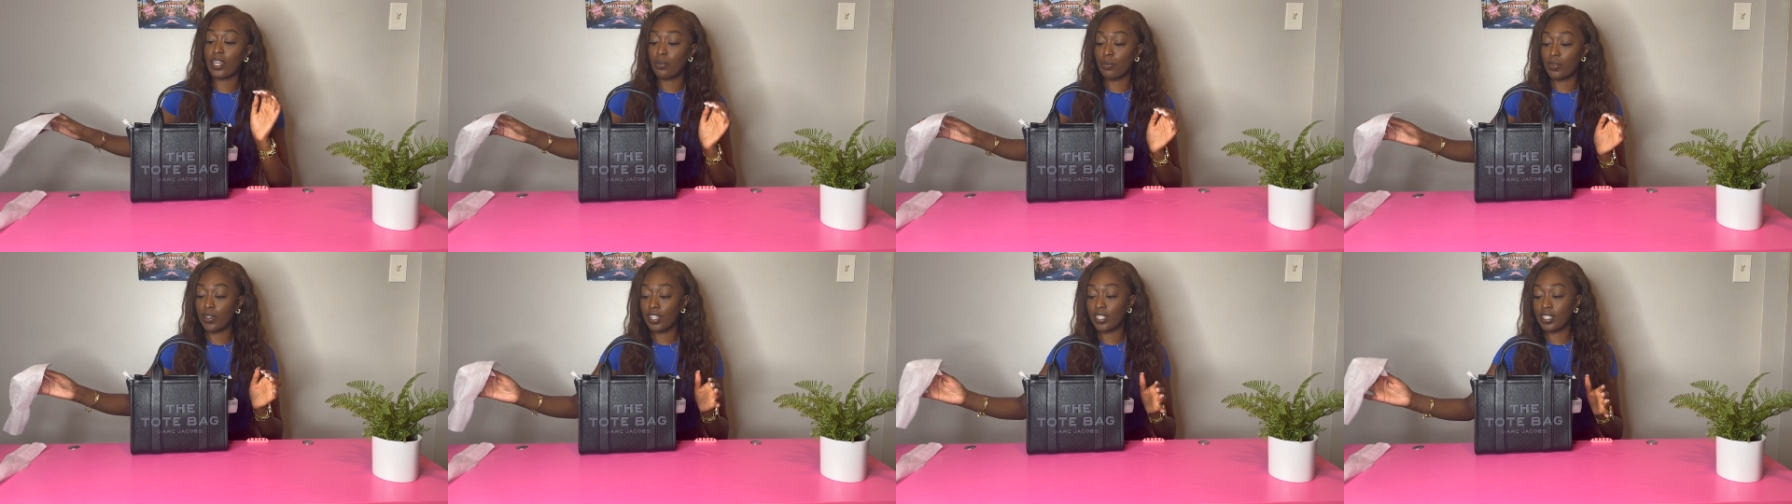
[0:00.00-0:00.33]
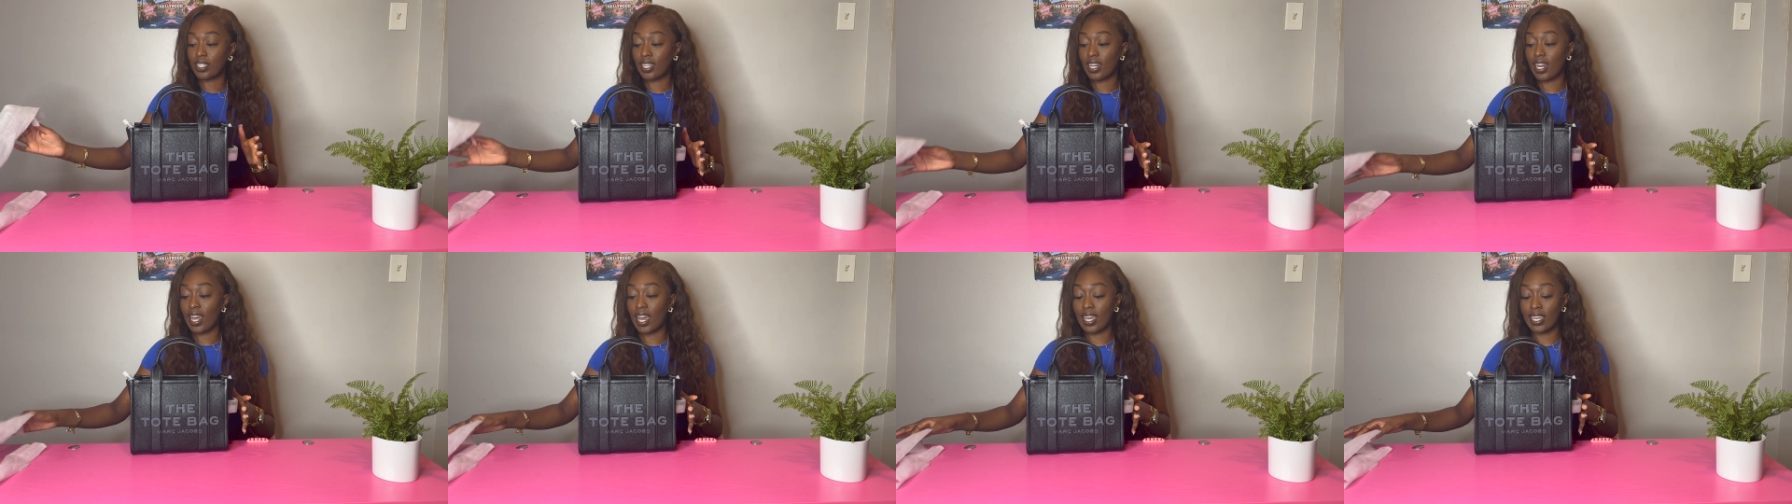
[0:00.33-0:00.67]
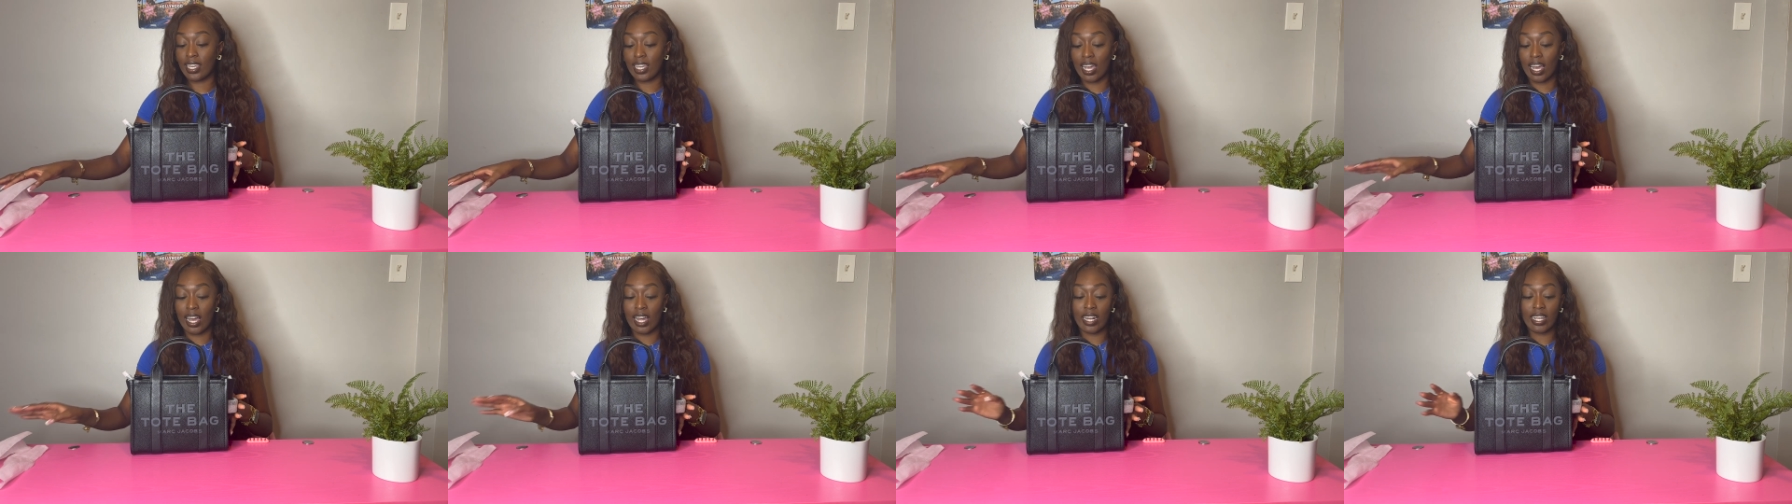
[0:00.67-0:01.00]
reason I
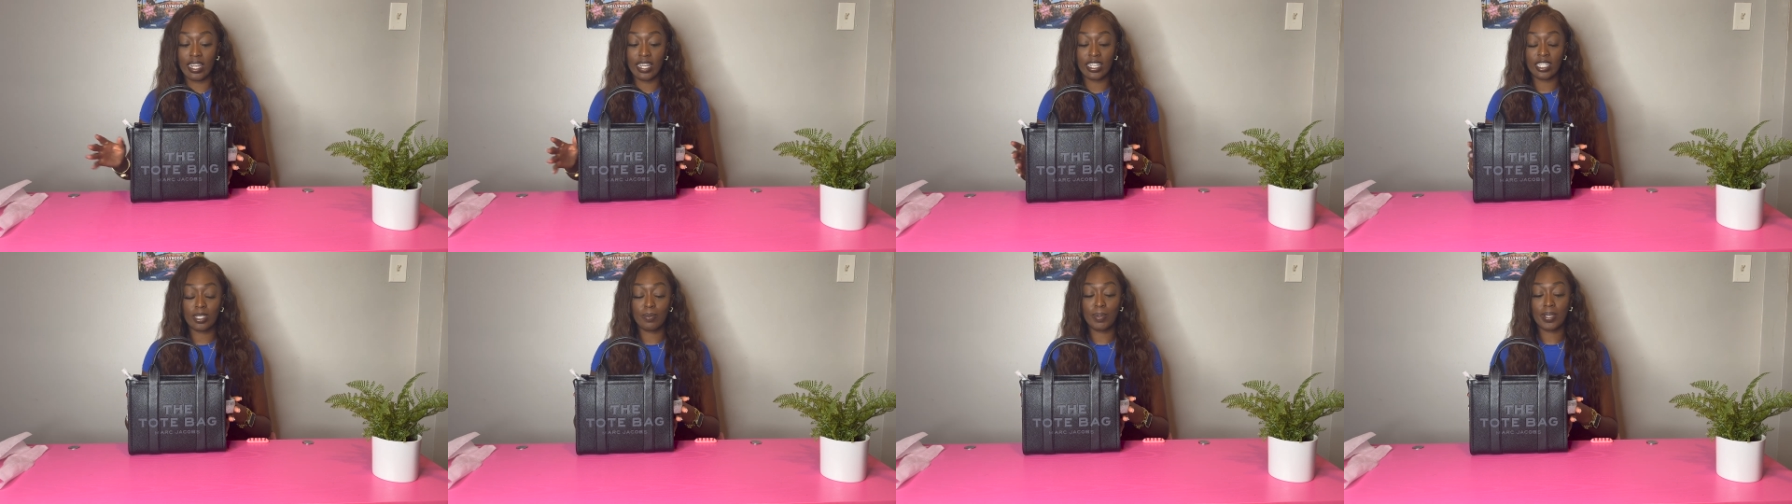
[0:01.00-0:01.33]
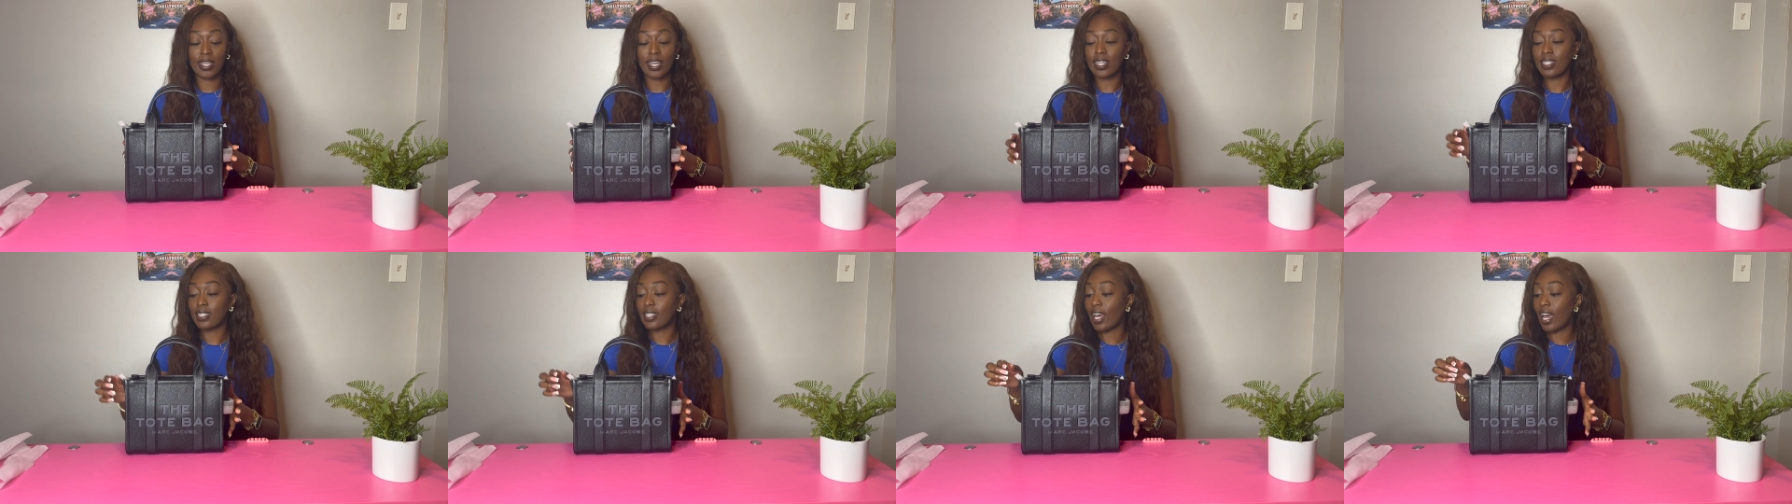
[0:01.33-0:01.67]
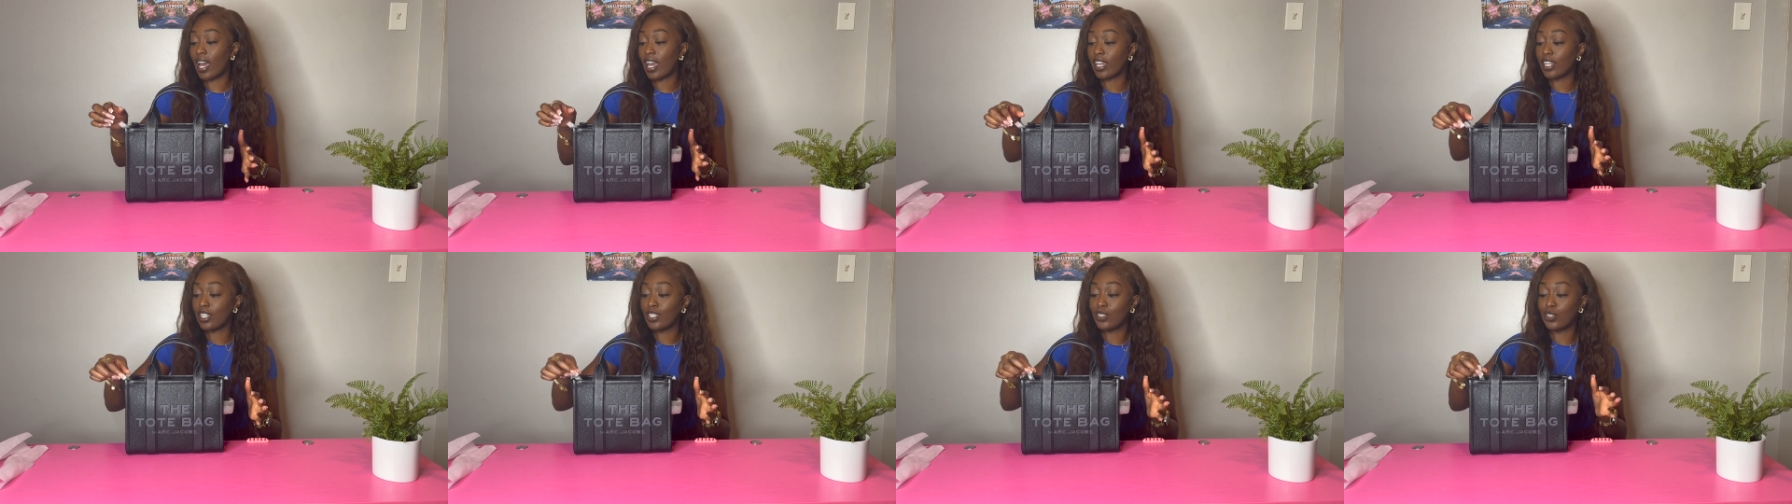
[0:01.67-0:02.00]
got it is because
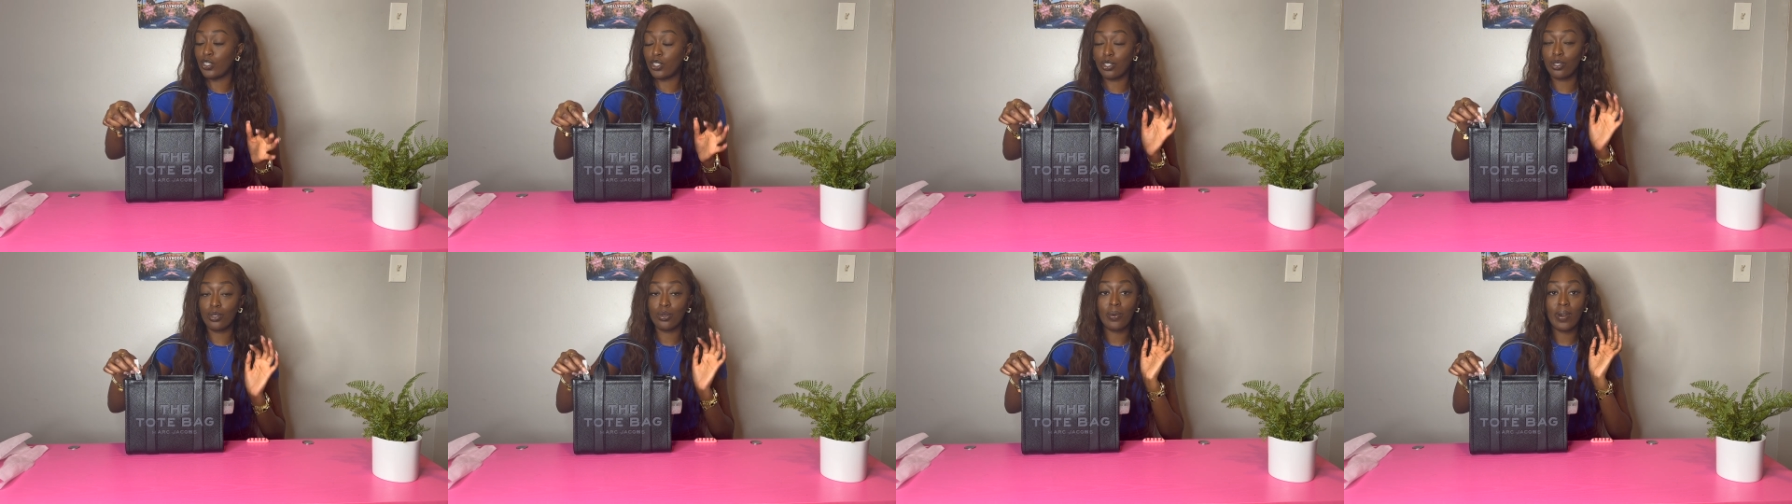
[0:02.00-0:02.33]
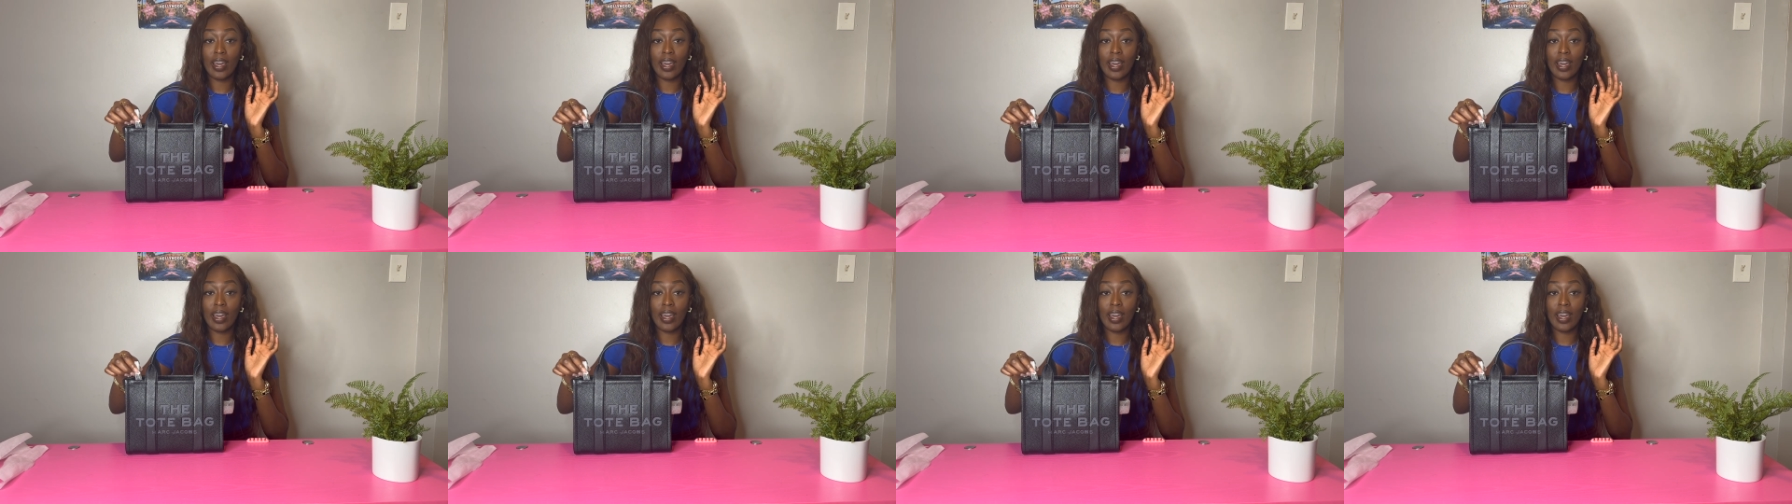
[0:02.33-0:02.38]
I do